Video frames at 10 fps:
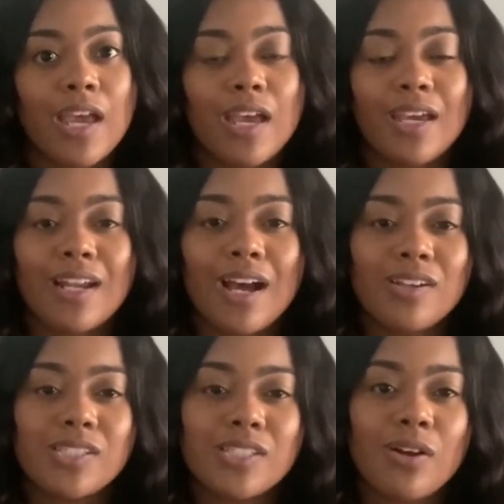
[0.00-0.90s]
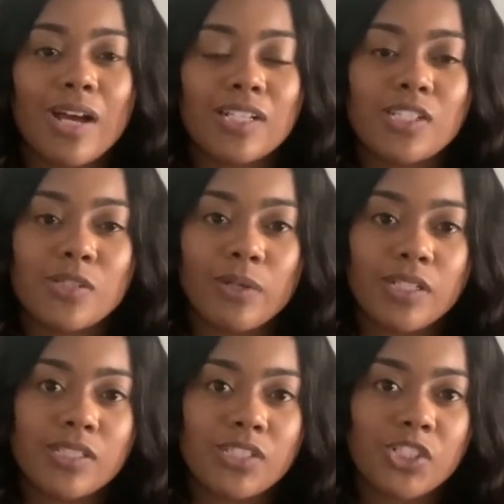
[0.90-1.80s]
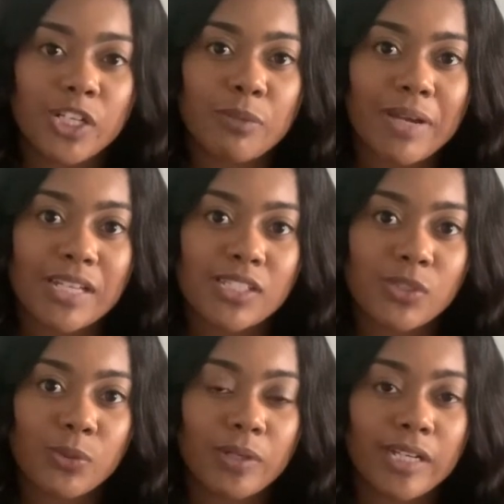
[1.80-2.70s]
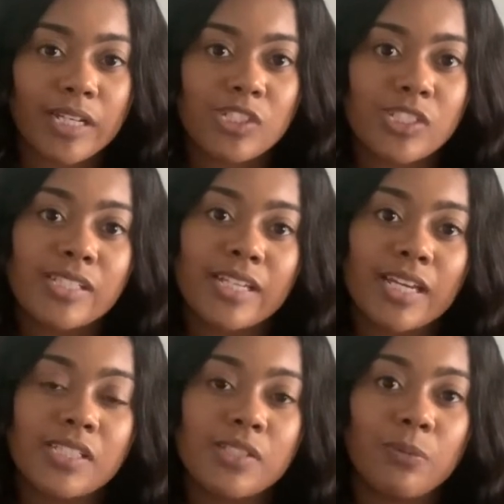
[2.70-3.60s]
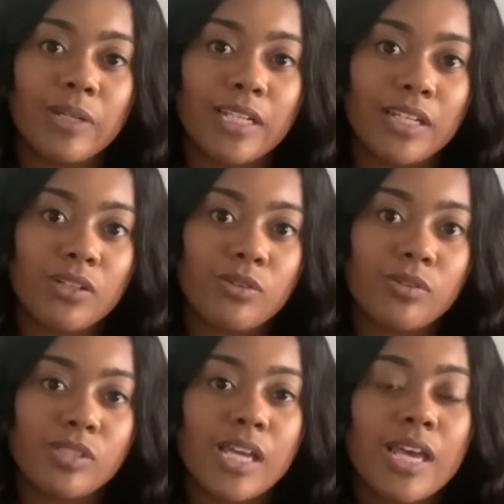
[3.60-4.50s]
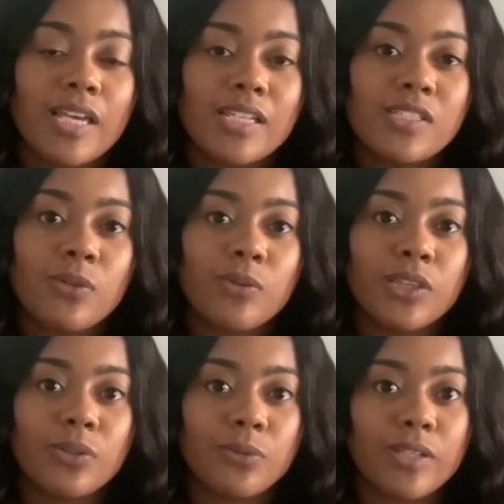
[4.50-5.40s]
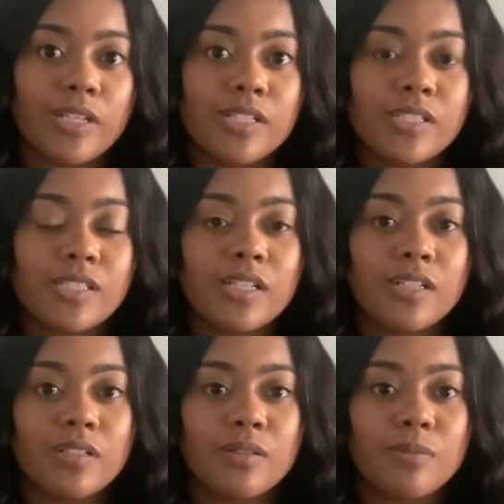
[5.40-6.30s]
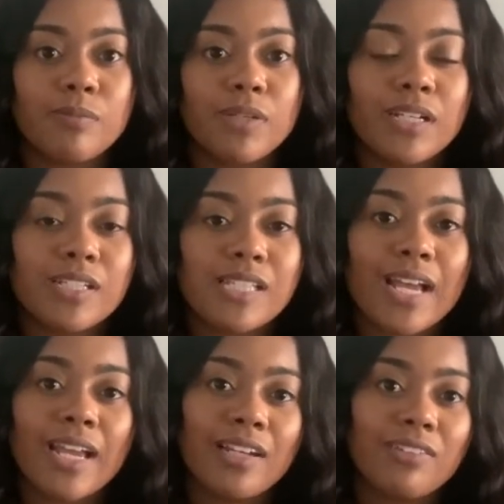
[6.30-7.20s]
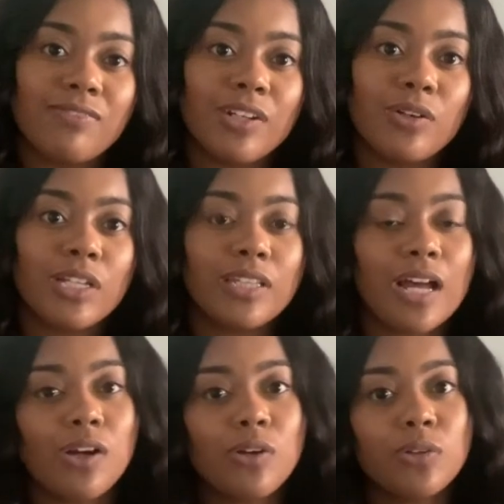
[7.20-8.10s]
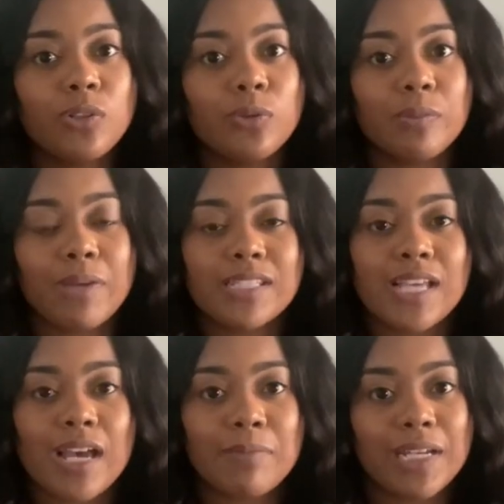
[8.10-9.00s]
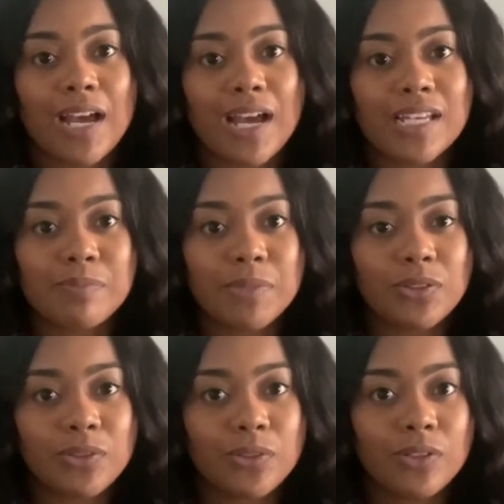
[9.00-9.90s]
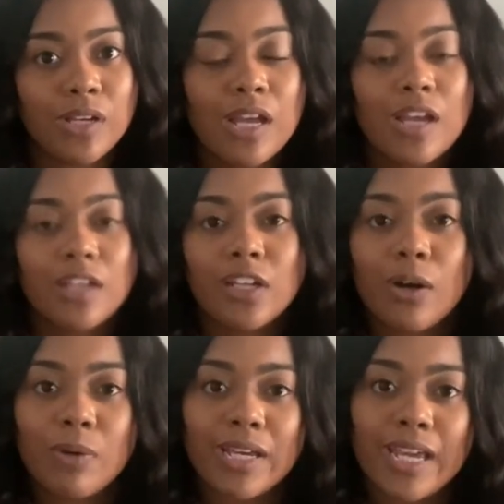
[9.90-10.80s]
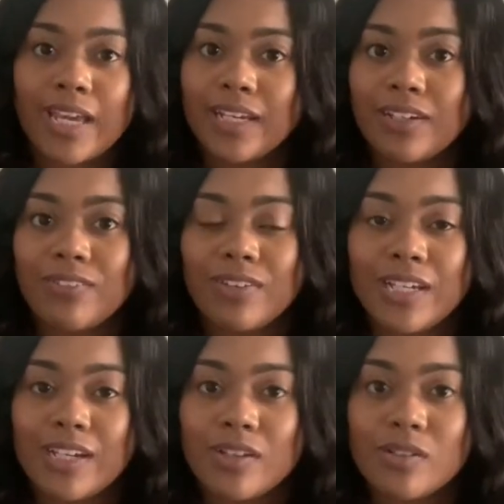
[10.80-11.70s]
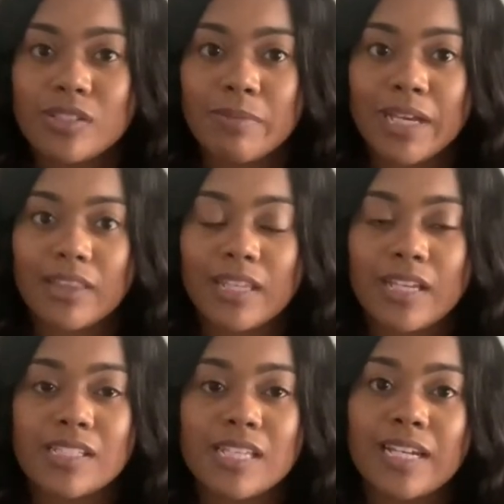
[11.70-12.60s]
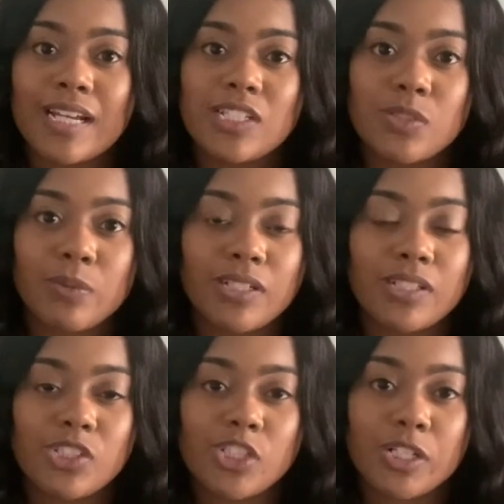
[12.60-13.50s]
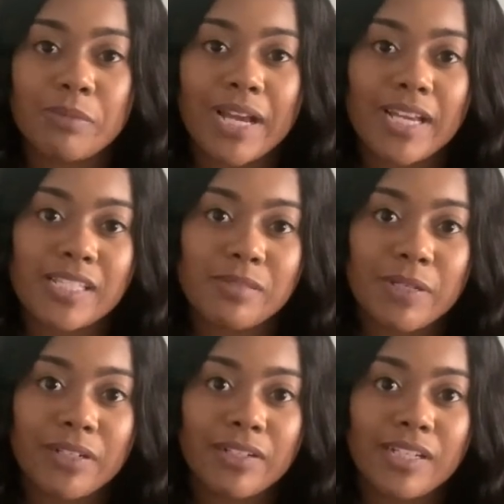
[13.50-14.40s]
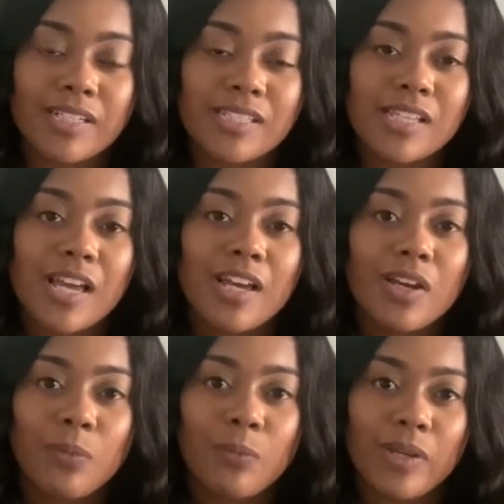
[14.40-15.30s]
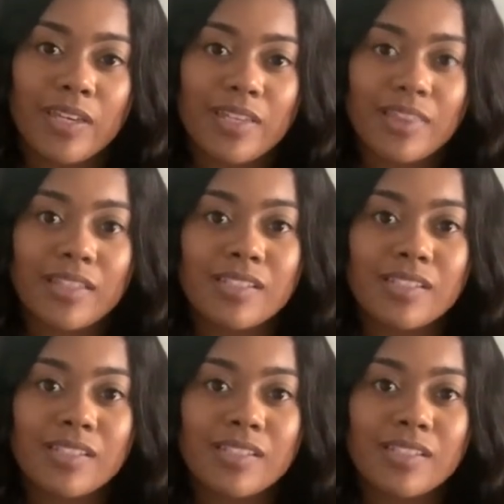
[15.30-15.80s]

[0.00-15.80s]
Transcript: And also, I just wanted to share my story just in case someone else is going through this, because I kind of felt alone during my time in the hospital. No one had any videos about this, and I just wanted to share my experience with